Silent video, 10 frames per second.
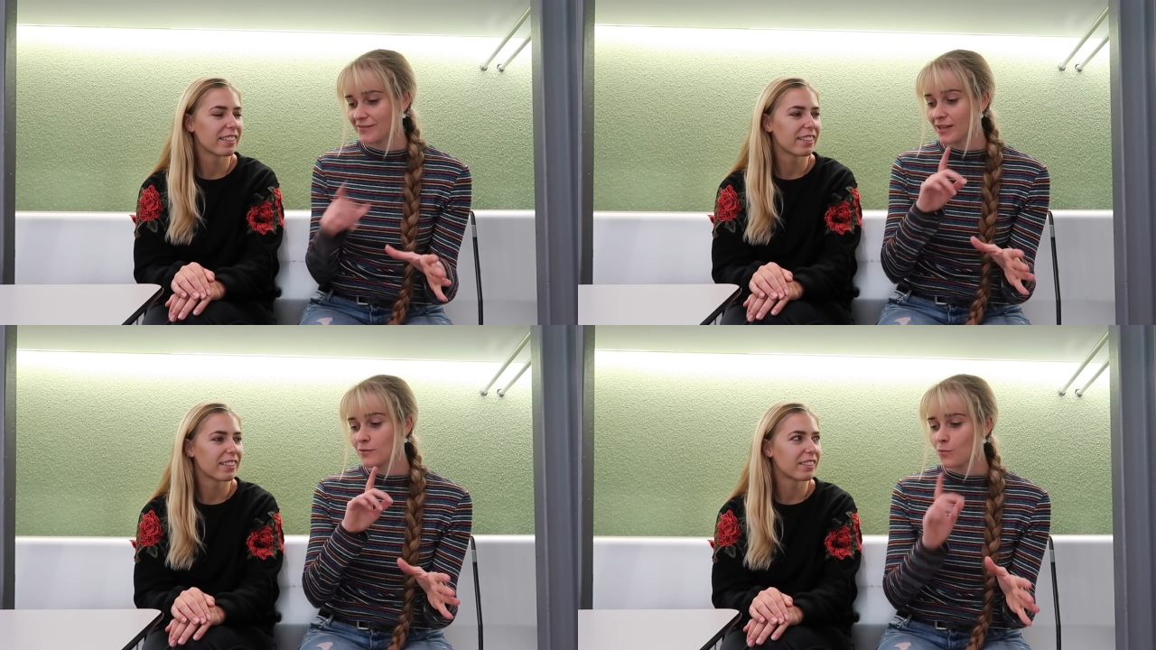
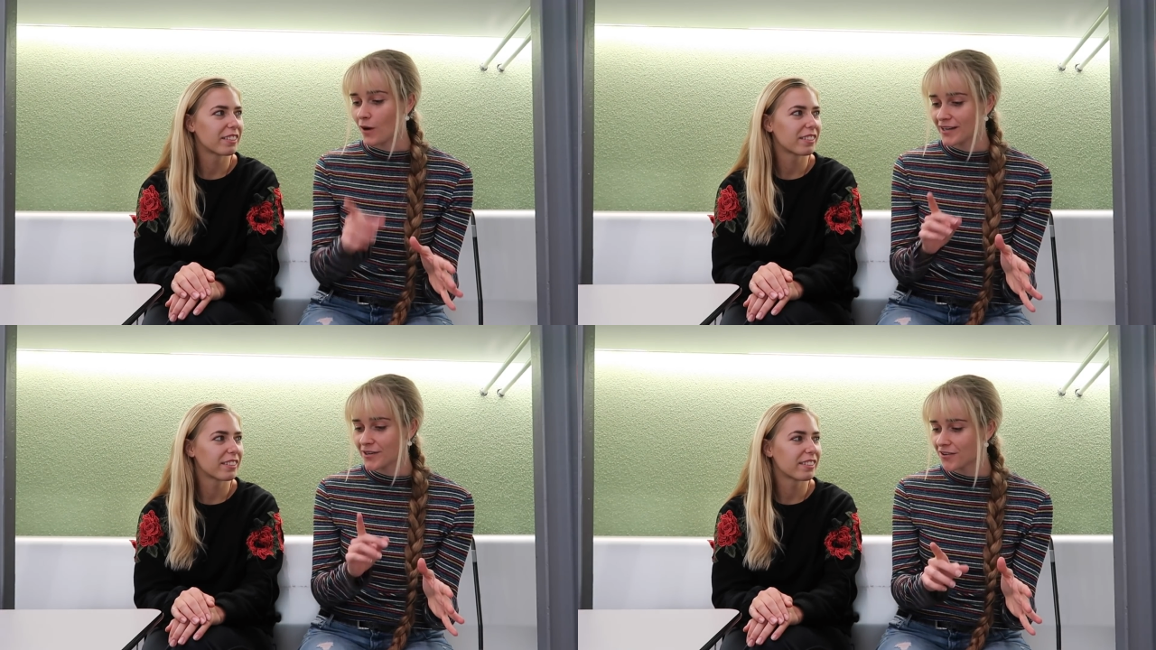Speaker 1: I've done
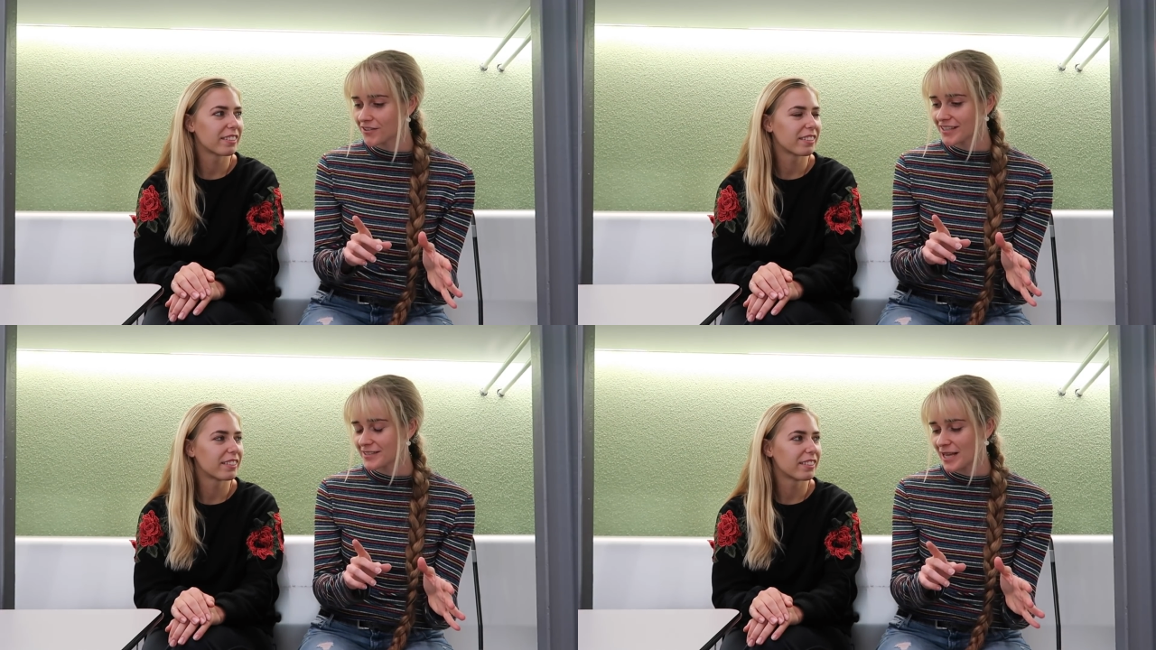one
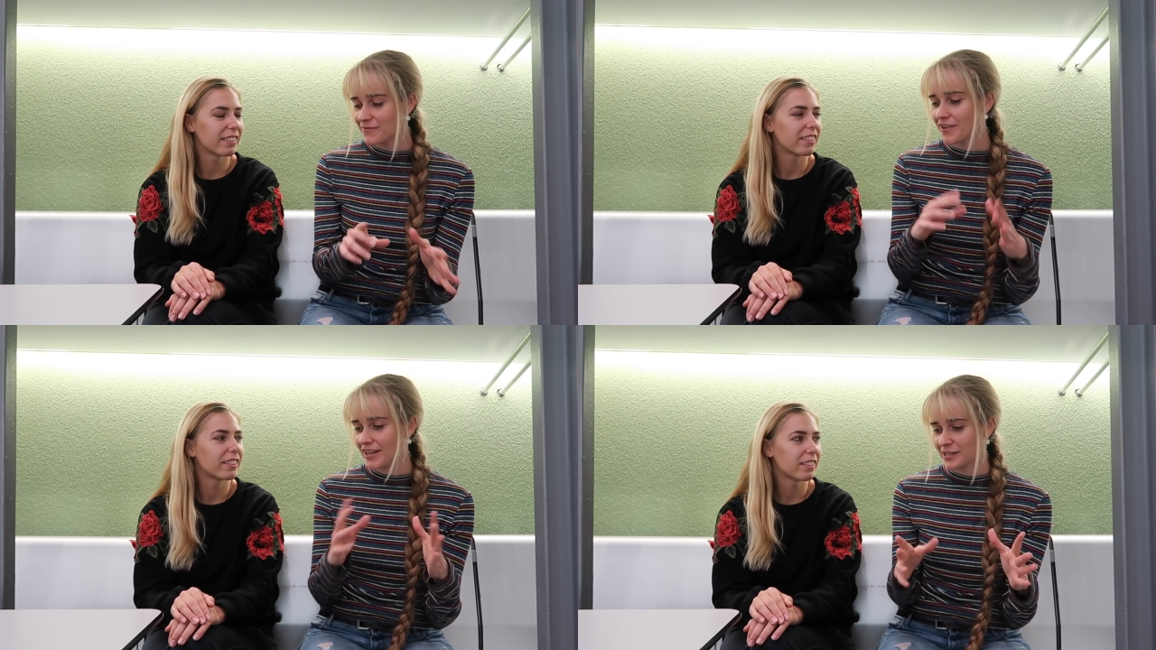oral
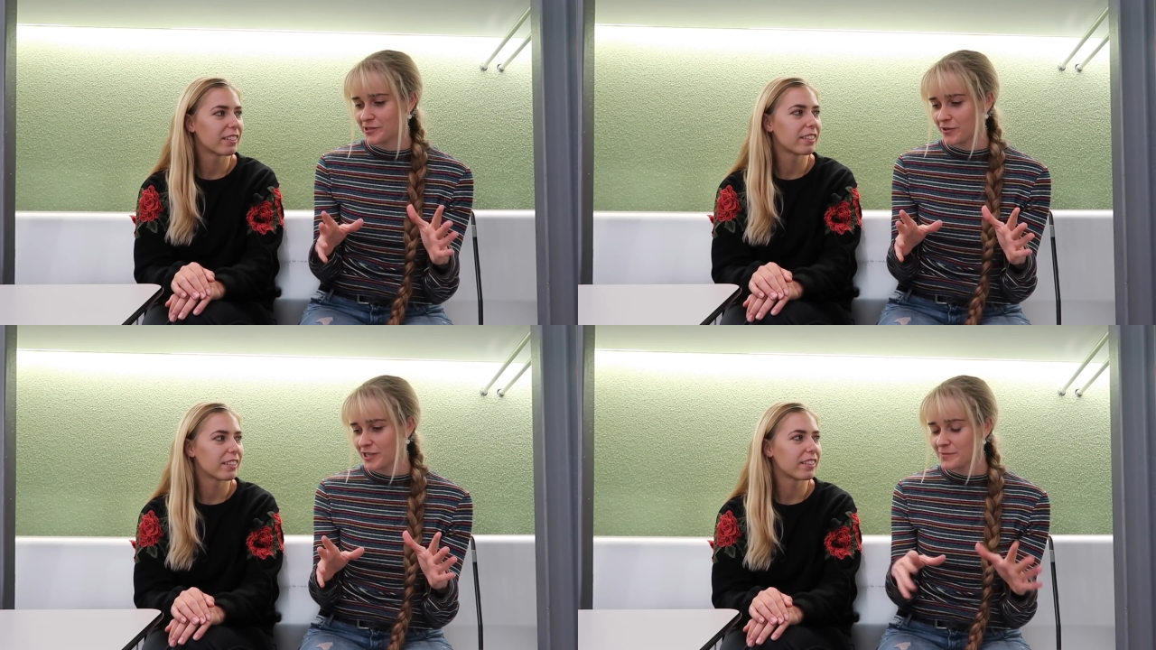exam for
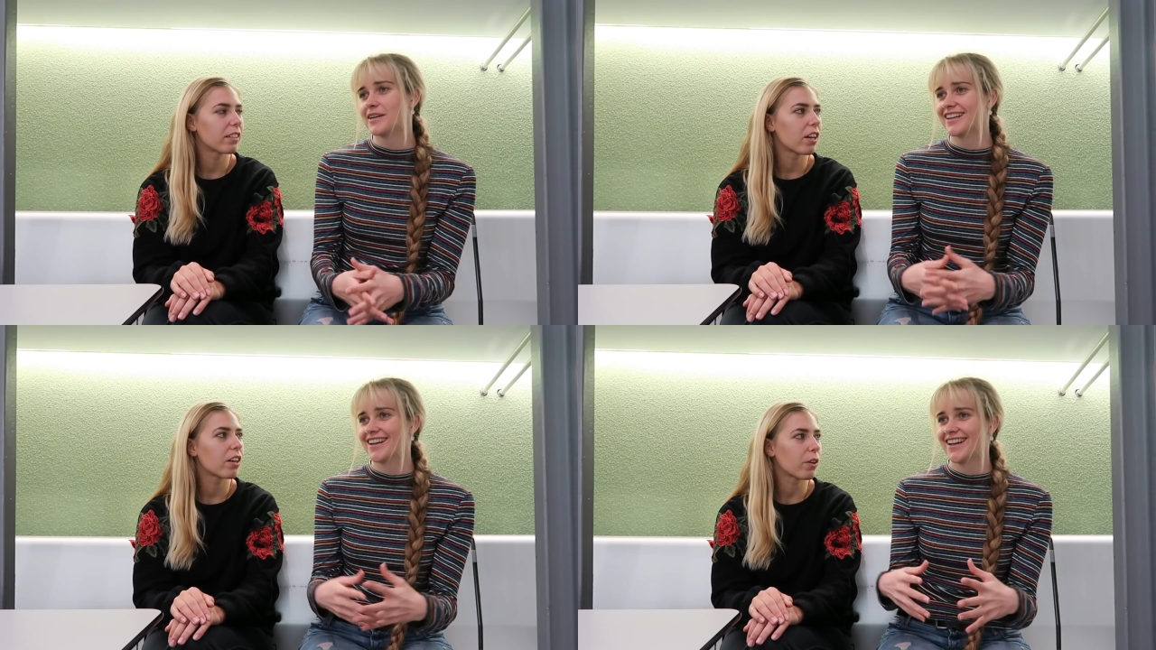electronics,
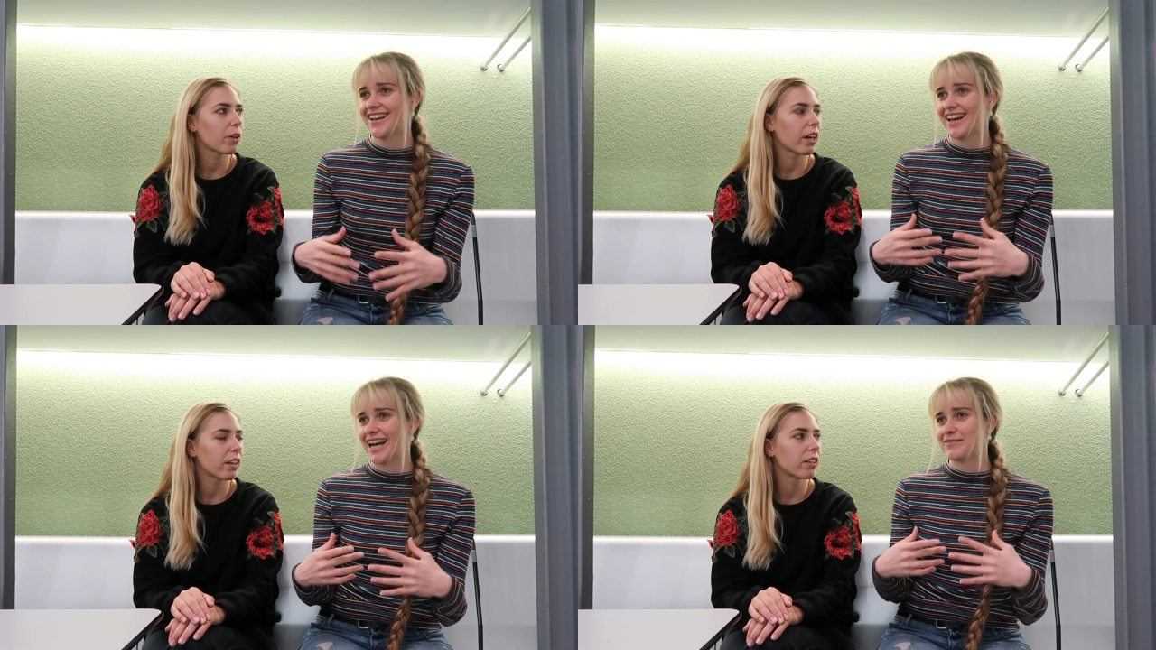but okay.